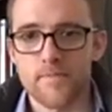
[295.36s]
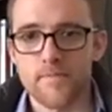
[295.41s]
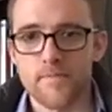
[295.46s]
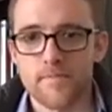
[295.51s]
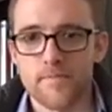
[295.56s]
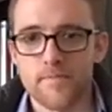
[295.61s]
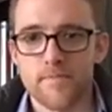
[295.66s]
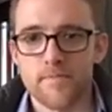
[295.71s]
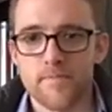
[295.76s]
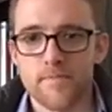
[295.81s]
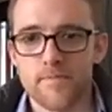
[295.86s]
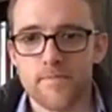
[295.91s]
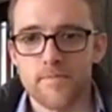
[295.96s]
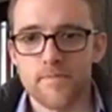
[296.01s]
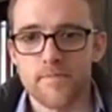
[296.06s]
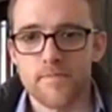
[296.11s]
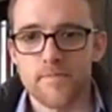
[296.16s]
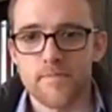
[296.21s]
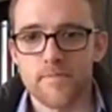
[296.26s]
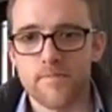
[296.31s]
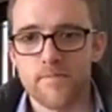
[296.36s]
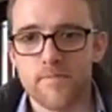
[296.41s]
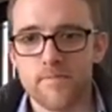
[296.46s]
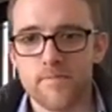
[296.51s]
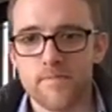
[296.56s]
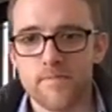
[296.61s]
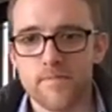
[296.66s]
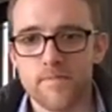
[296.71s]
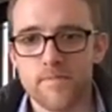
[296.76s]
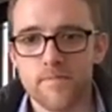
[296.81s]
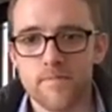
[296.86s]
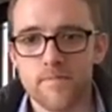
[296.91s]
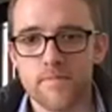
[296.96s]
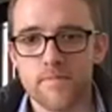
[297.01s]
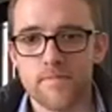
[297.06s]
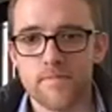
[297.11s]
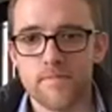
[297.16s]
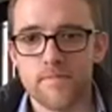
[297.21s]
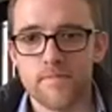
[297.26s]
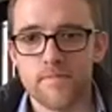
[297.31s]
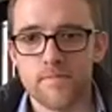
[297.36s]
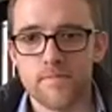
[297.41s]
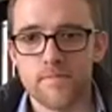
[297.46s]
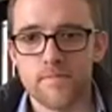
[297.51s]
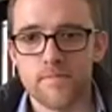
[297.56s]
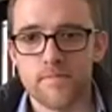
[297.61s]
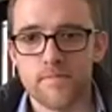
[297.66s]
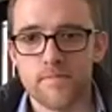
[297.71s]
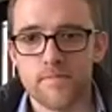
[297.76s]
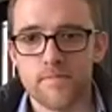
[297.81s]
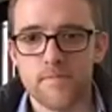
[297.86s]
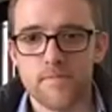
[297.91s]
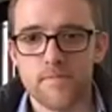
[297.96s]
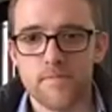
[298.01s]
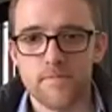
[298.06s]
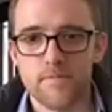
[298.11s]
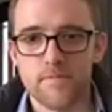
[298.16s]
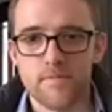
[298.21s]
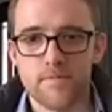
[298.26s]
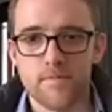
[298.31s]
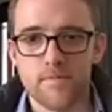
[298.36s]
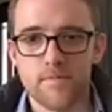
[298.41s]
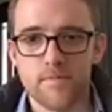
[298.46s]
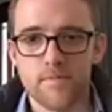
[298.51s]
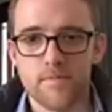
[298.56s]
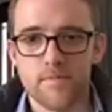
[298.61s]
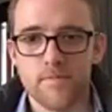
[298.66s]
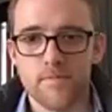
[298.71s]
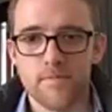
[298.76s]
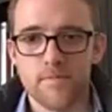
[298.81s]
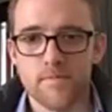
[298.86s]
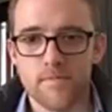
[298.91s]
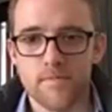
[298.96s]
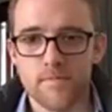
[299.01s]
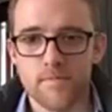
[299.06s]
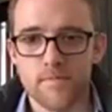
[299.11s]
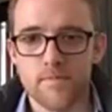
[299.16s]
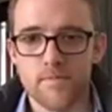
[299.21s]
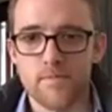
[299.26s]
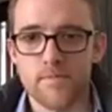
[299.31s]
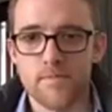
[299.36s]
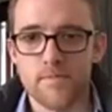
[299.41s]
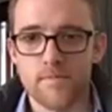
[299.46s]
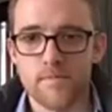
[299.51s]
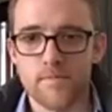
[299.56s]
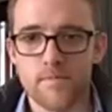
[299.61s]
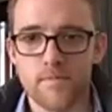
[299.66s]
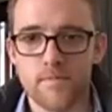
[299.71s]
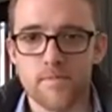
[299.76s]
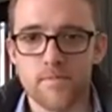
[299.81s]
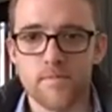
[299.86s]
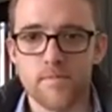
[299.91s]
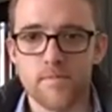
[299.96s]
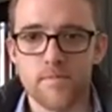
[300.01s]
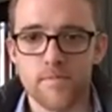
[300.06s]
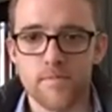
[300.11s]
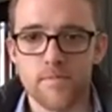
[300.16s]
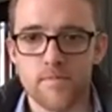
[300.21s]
No words are spoken by the person on screen.